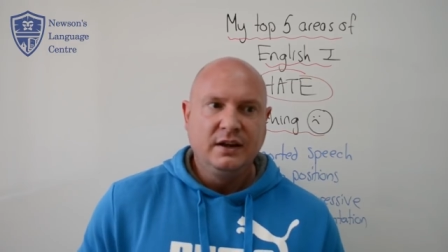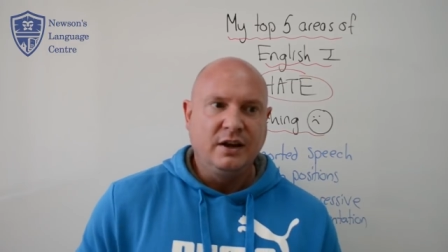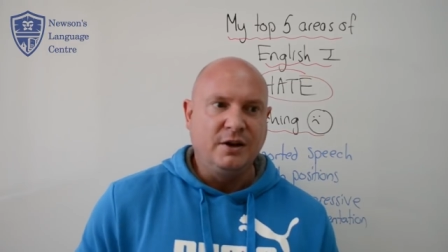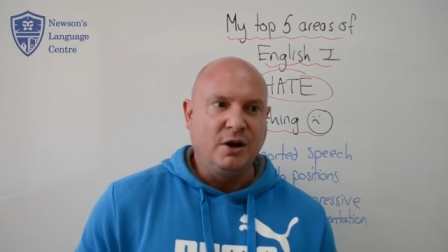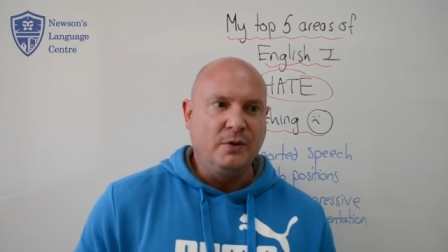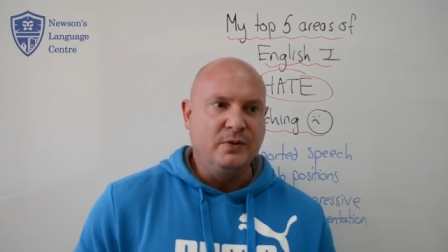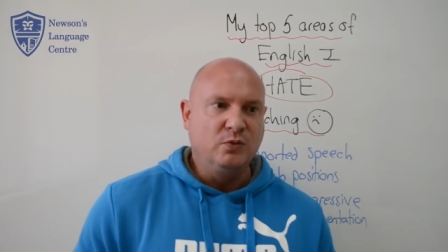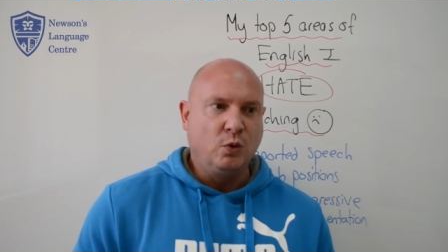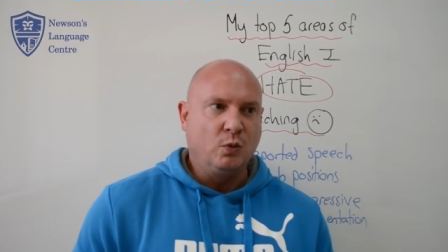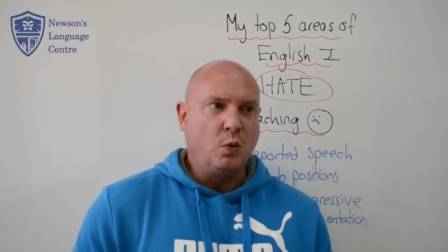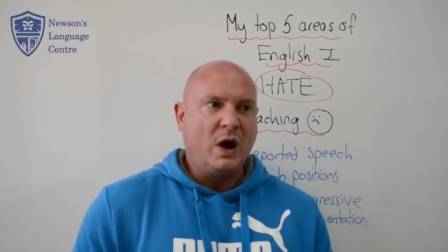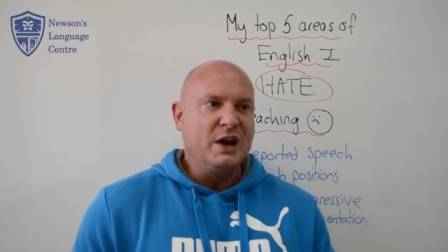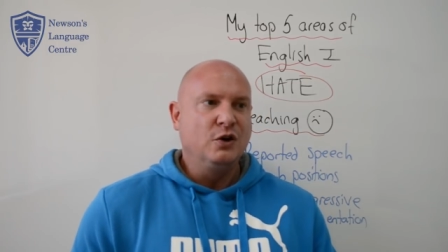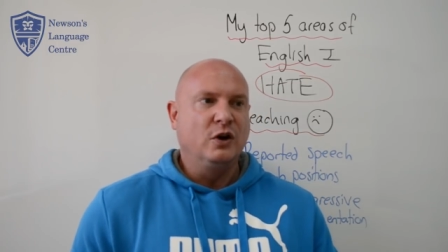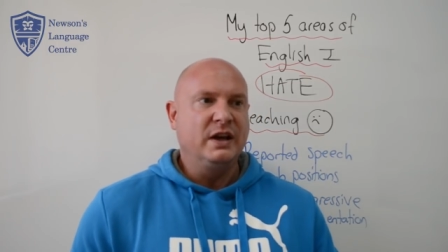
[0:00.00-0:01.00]

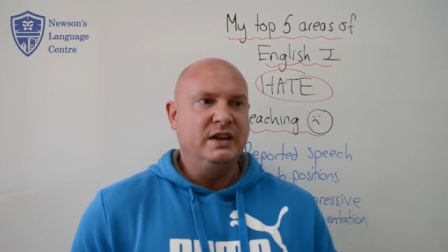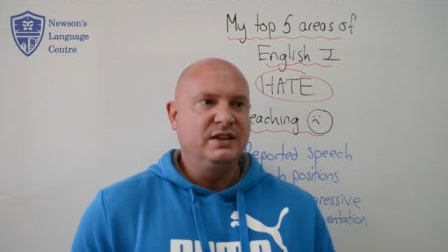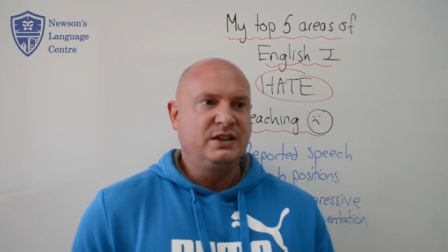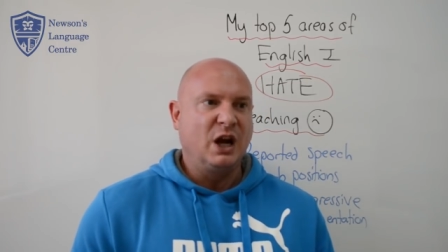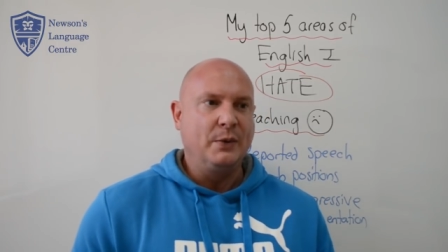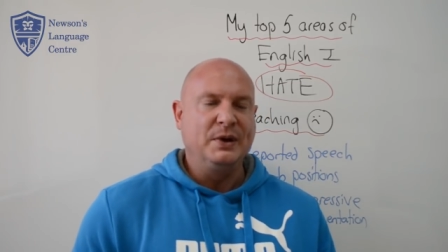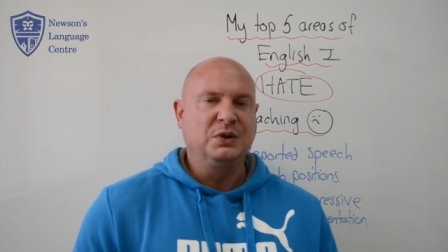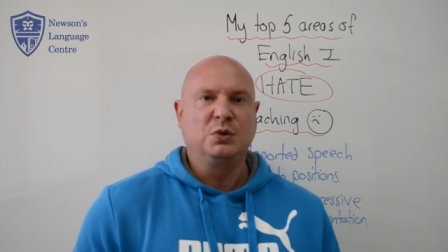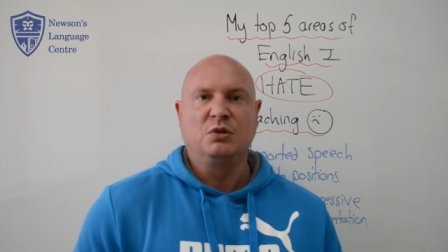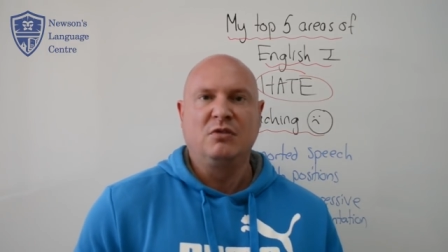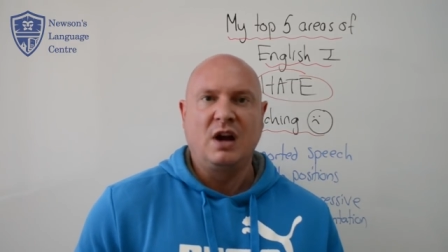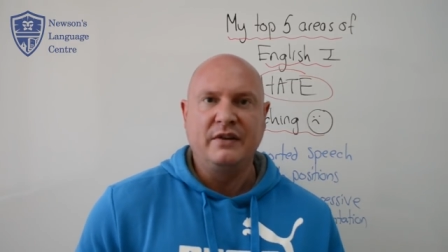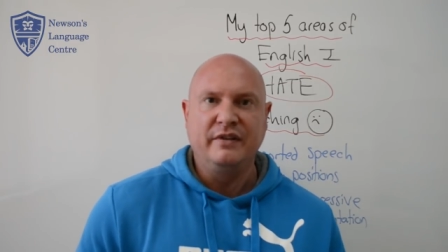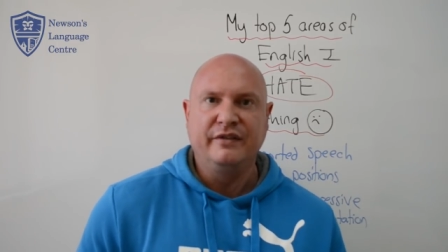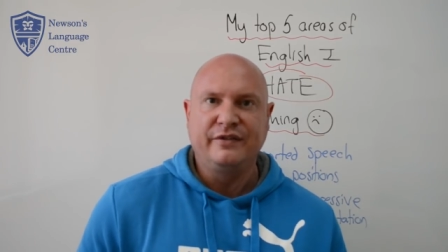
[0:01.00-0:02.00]
Why not he's going to
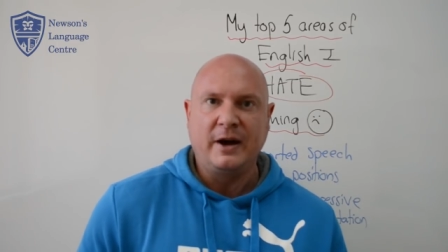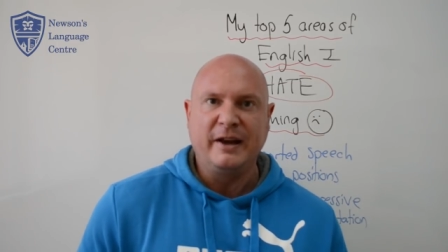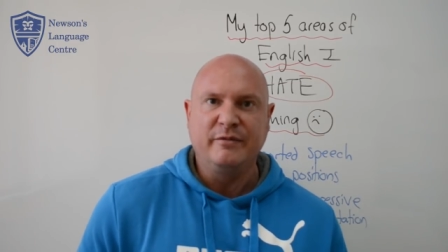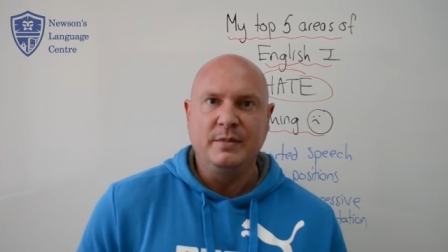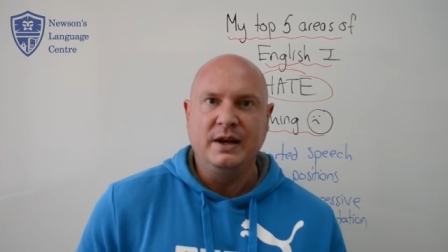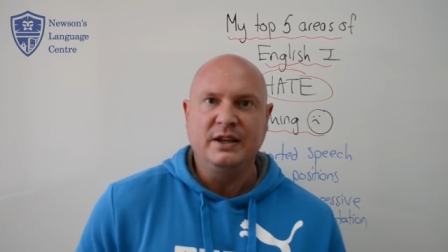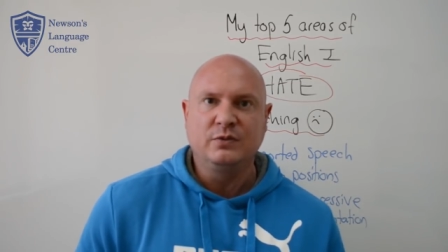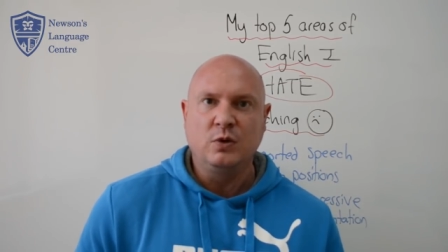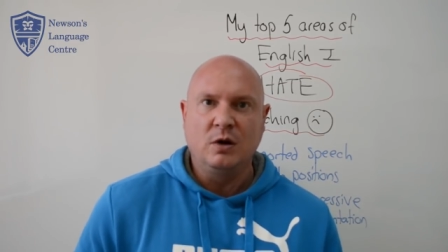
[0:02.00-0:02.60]
arrive in 5 minutes?